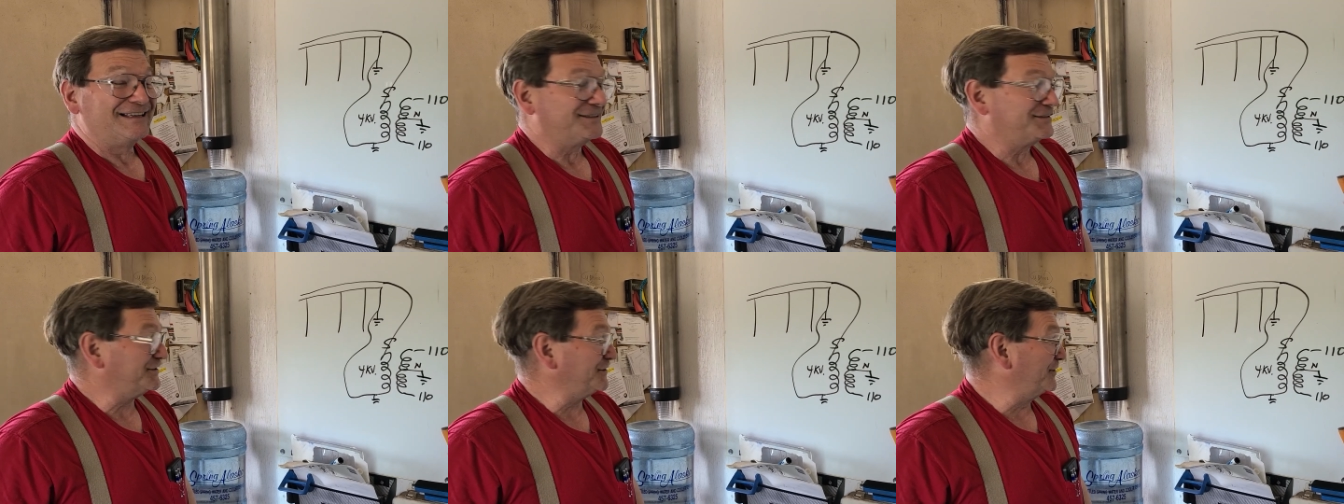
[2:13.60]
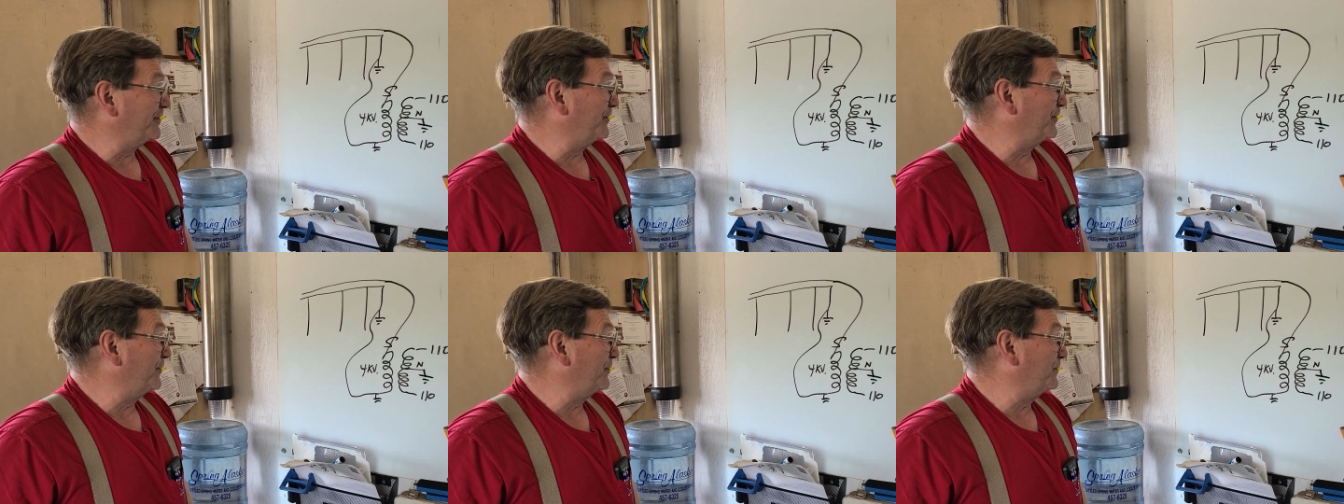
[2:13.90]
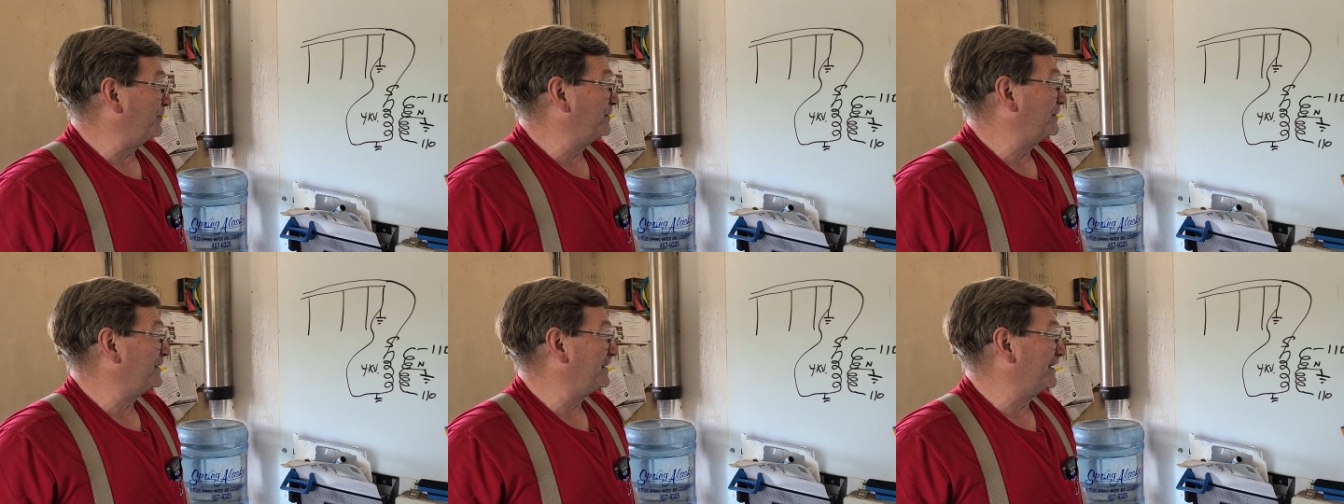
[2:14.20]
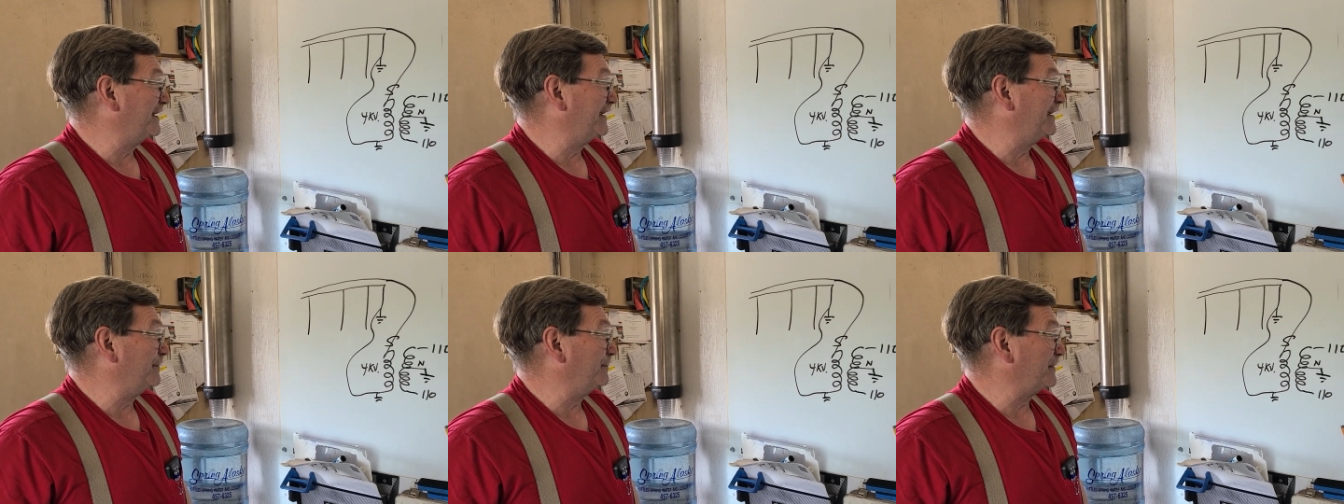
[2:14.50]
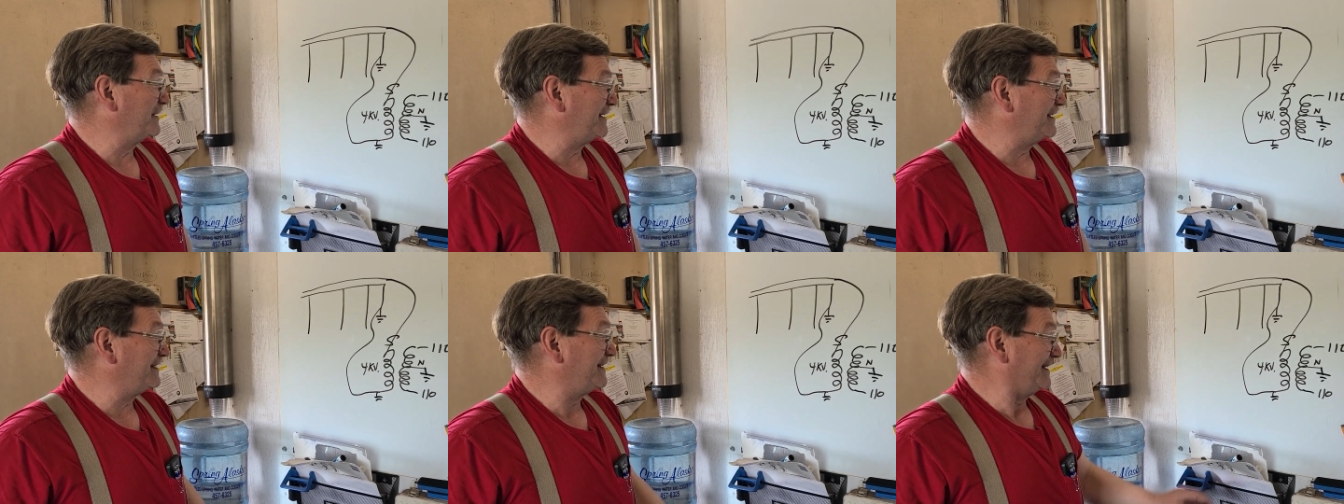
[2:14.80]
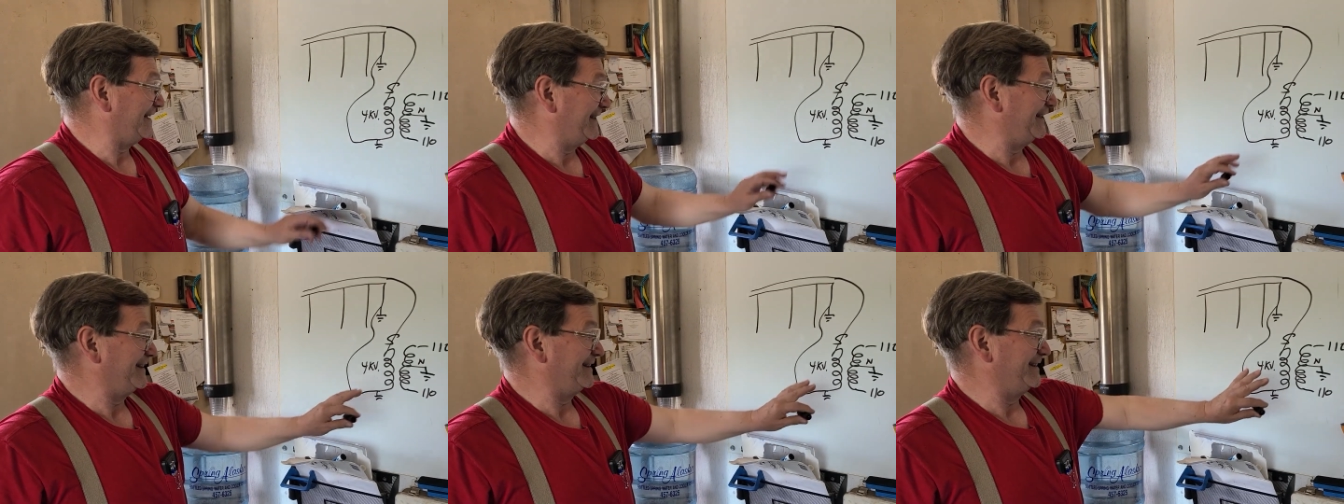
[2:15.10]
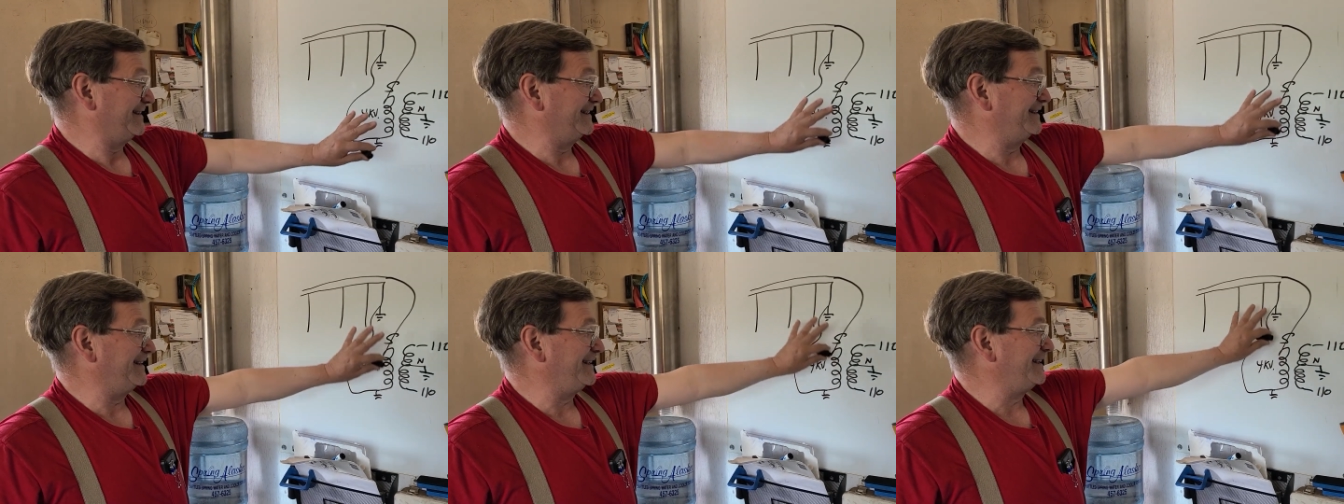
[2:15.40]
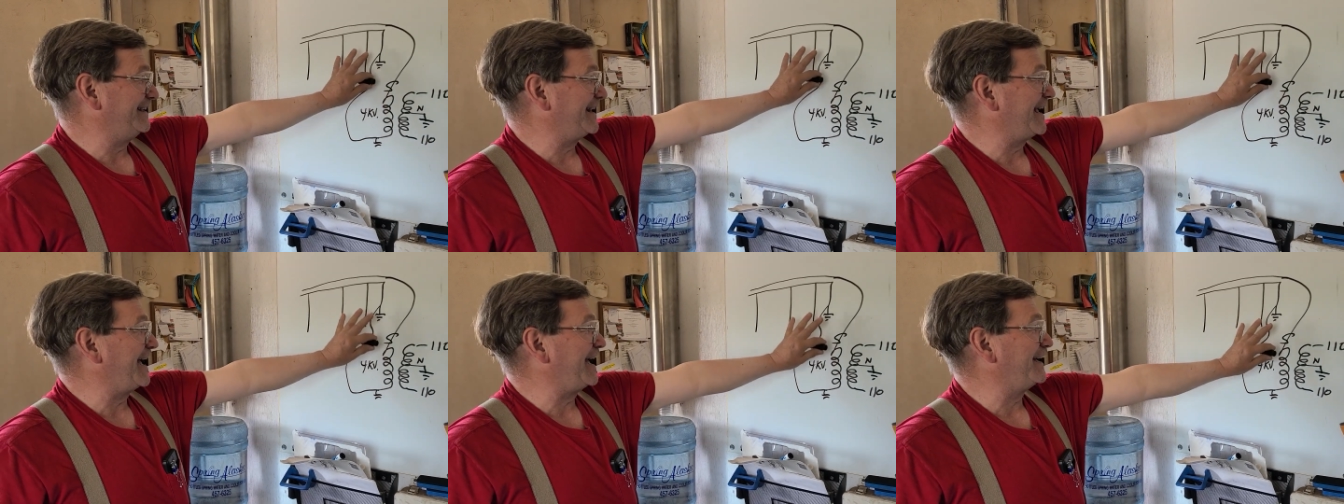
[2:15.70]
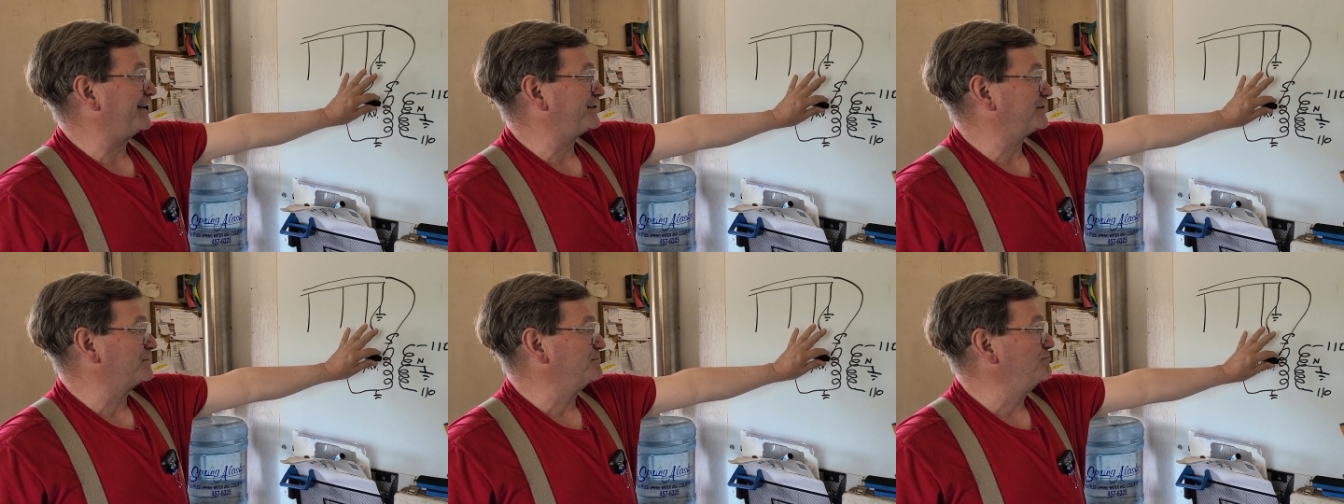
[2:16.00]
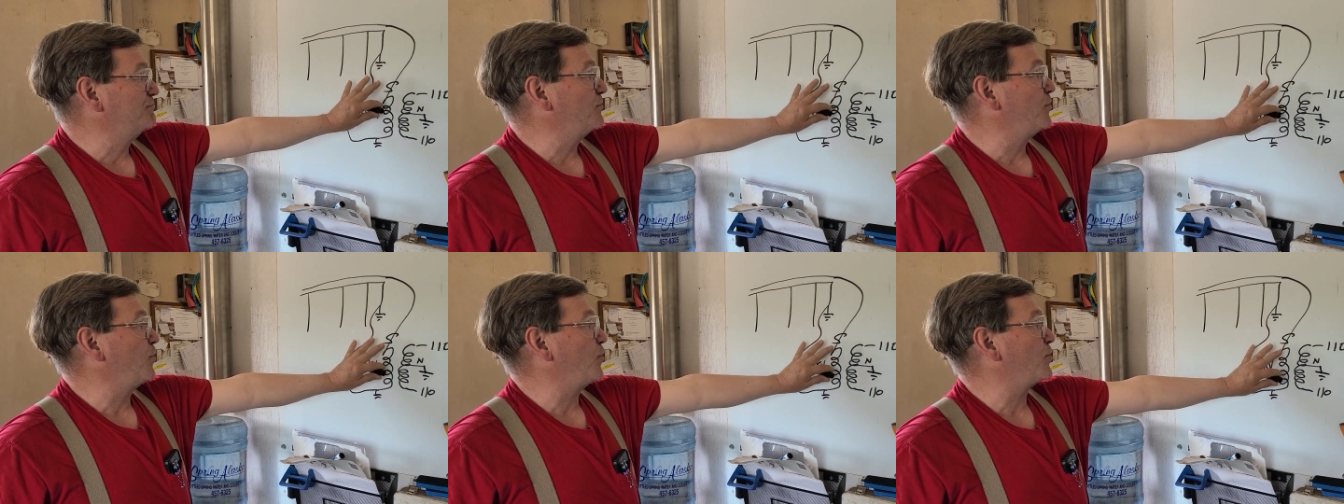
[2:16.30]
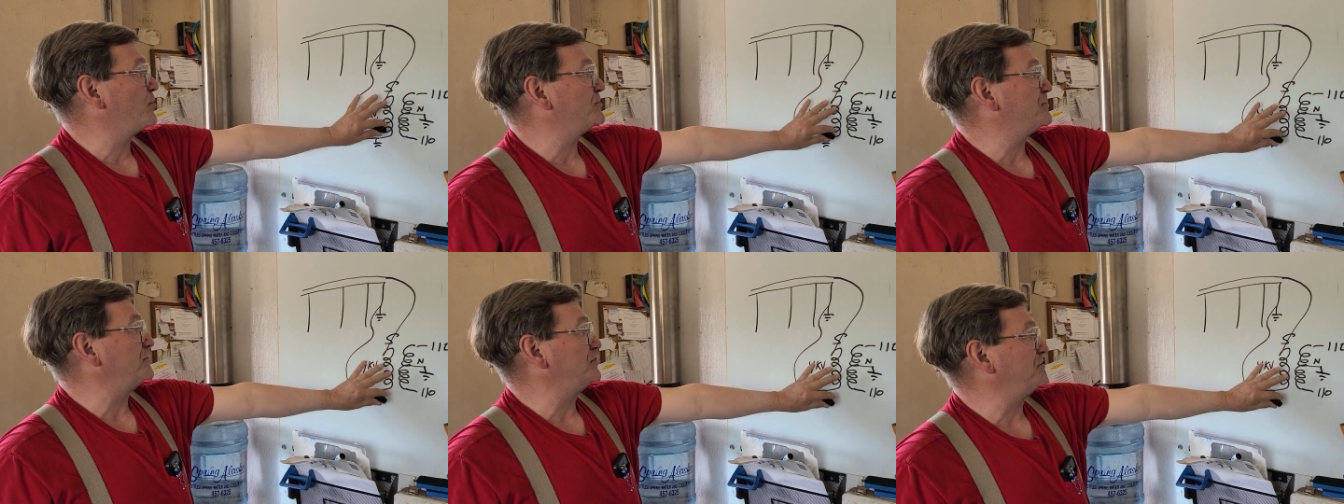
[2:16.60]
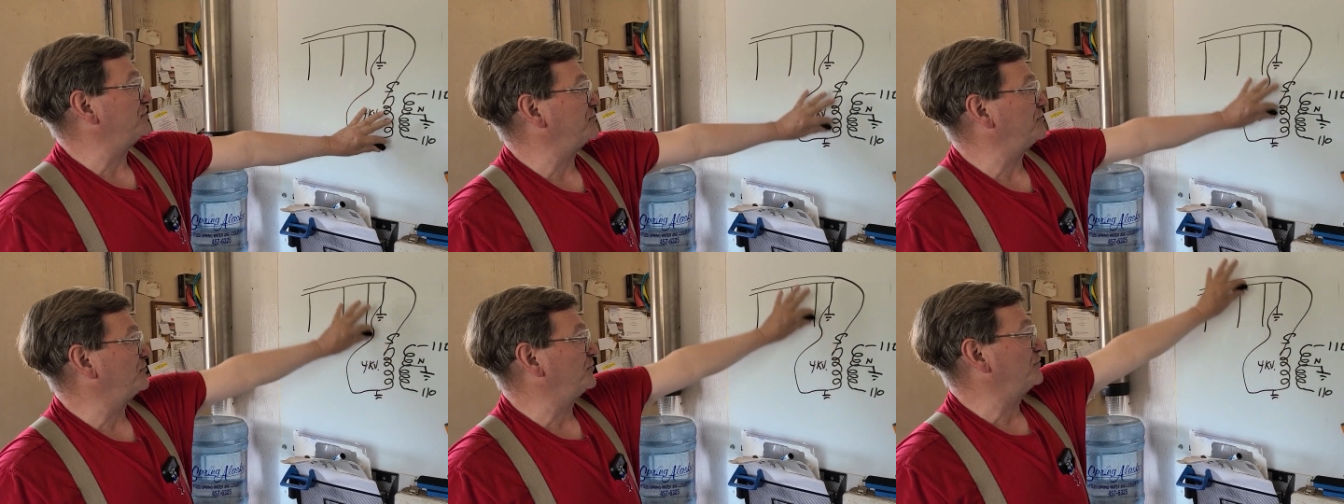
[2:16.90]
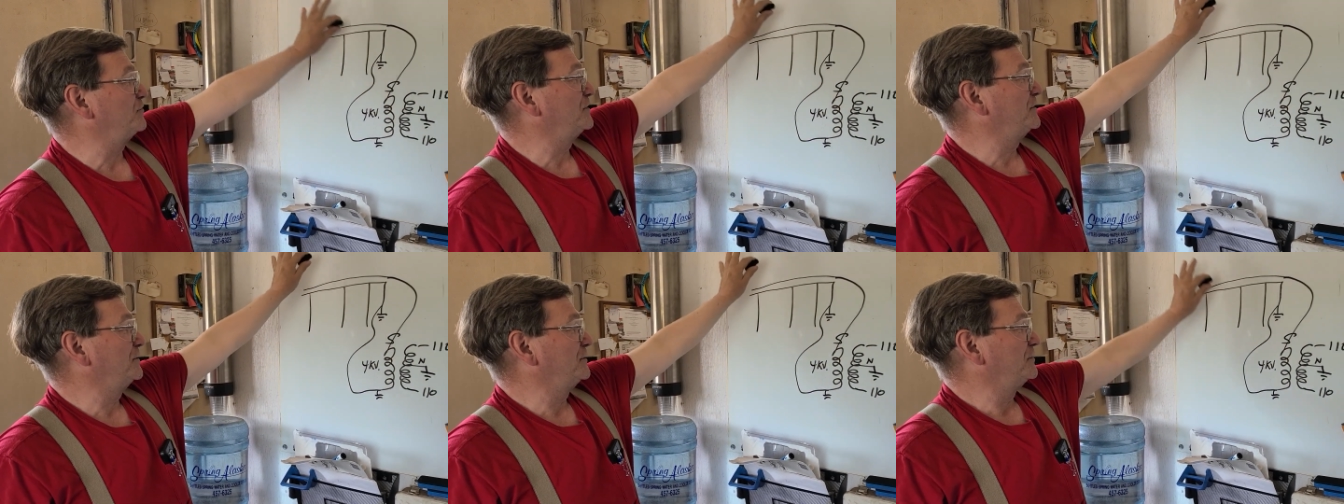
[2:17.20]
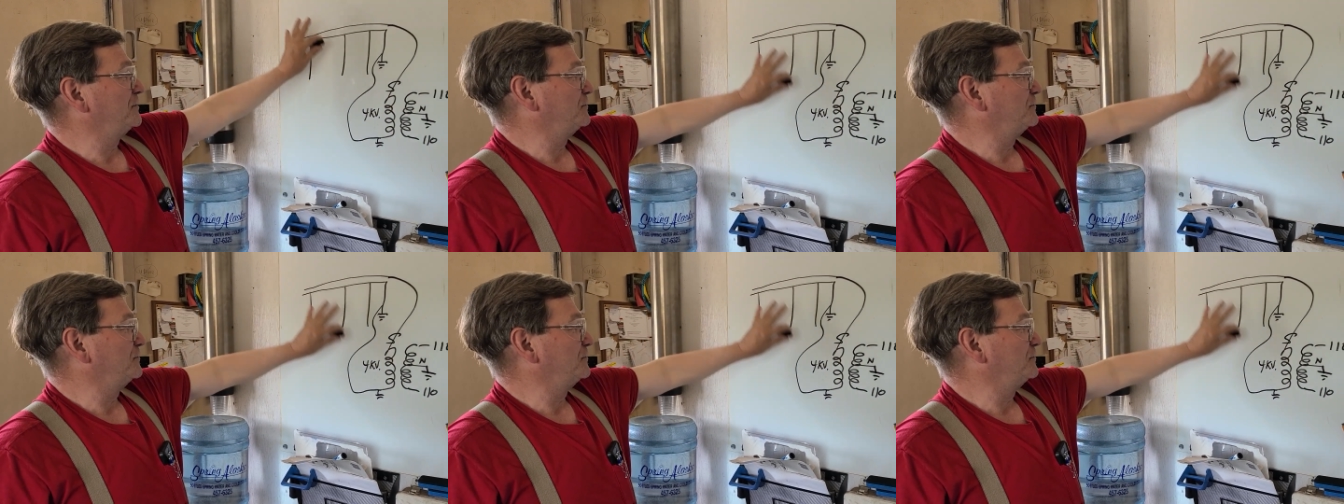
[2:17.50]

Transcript: So um, it, it, it has more to do